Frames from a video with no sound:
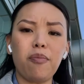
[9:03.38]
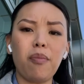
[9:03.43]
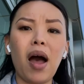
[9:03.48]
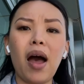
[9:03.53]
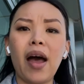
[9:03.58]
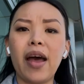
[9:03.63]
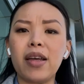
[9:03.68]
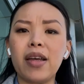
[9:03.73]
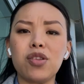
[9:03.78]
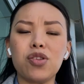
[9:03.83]

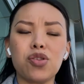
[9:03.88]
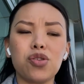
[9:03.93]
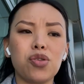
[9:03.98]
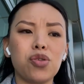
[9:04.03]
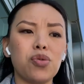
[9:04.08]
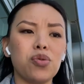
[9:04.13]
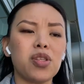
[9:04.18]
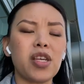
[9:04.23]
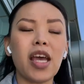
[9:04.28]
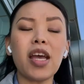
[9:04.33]
minds,
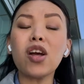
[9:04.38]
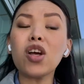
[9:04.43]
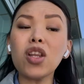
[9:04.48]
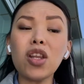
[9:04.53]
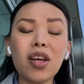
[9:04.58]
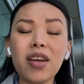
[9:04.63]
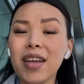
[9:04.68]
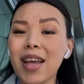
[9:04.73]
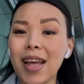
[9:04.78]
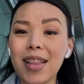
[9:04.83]
to take a
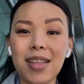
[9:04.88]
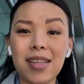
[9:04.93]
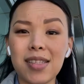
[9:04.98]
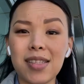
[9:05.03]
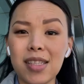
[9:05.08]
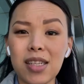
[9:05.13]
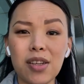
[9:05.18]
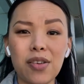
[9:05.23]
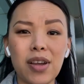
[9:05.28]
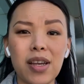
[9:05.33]
look at the
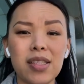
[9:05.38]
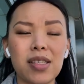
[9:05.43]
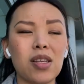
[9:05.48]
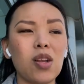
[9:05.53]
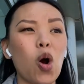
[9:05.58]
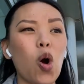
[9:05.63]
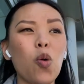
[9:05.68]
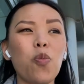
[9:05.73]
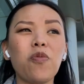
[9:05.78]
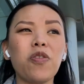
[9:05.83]
series, and
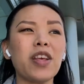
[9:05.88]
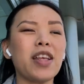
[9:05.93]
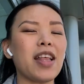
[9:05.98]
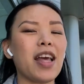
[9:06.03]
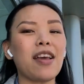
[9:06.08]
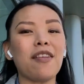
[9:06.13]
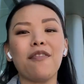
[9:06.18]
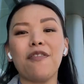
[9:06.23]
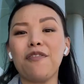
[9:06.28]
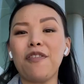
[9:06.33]
hopefully
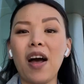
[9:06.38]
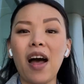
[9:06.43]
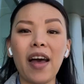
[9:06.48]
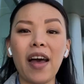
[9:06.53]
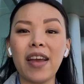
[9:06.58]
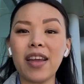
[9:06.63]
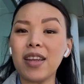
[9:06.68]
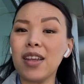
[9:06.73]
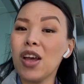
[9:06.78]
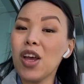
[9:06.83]
they can
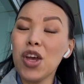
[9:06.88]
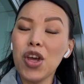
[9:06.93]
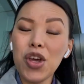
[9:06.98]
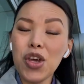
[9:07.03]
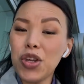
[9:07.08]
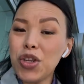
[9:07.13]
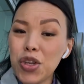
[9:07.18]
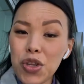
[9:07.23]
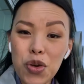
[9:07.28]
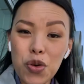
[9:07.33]
find
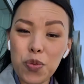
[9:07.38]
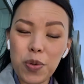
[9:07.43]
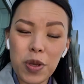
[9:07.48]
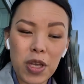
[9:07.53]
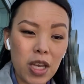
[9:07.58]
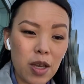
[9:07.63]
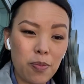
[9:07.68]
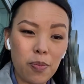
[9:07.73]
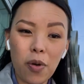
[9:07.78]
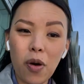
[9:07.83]
new
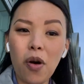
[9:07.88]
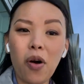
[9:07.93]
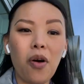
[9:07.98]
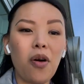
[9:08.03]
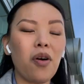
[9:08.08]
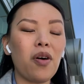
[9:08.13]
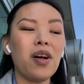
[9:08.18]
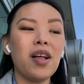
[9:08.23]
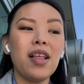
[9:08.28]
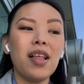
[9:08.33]

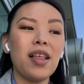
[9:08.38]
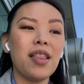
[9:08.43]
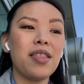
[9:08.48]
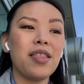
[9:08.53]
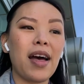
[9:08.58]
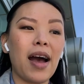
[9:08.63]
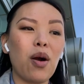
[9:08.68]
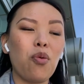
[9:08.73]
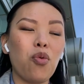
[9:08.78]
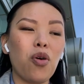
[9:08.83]
people
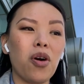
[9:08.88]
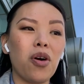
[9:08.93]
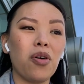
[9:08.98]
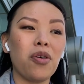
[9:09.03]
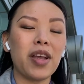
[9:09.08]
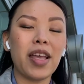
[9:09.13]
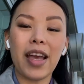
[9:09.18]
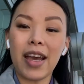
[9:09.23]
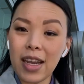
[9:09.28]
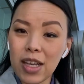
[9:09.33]
that will
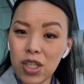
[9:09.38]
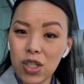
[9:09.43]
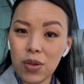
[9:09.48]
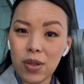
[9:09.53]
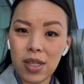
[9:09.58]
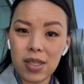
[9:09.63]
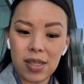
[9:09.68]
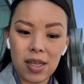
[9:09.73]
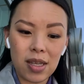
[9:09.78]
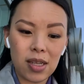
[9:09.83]
get into
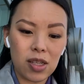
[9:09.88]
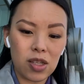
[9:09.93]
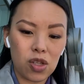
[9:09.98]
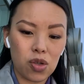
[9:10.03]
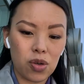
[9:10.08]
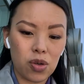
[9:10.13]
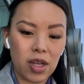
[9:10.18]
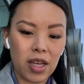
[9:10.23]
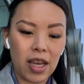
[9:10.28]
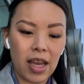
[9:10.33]
this
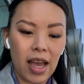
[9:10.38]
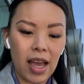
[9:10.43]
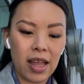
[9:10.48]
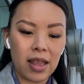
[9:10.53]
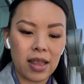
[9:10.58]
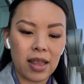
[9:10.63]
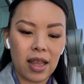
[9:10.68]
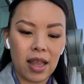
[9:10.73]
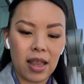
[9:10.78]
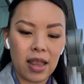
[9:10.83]
industry.
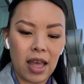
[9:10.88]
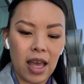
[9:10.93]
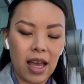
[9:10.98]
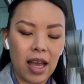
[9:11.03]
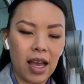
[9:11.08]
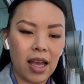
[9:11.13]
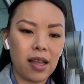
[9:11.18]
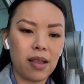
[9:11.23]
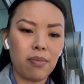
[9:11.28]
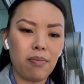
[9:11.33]
And
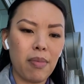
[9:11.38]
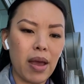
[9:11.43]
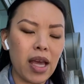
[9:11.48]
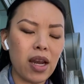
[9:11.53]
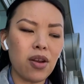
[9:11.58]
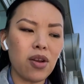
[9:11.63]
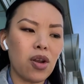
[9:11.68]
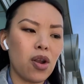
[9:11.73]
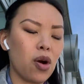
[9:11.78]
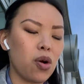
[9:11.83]
they
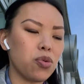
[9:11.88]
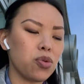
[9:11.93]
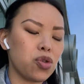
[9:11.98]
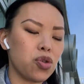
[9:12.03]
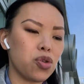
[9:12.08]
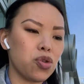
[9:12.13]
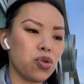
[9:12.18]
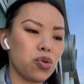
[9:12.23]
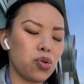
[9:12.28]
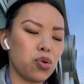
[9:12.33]
made a note
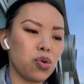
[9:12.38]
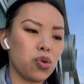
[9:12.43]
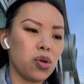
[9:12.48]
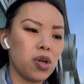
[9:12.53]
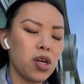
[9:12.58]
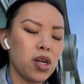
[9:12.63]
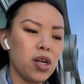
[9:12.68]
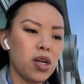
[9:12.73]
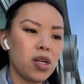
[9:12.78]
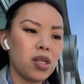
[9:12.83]
to
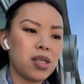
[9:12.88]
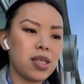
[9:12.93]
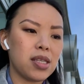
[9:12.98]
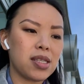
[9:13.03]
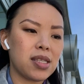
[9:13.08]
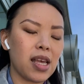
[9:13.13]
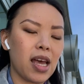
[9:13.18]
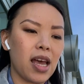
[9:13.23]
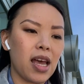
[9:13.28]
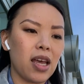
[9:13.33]

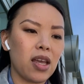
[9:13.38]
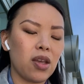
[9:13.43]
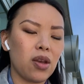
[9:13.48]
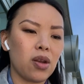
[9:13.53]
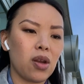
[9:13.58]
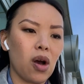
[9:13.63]
say,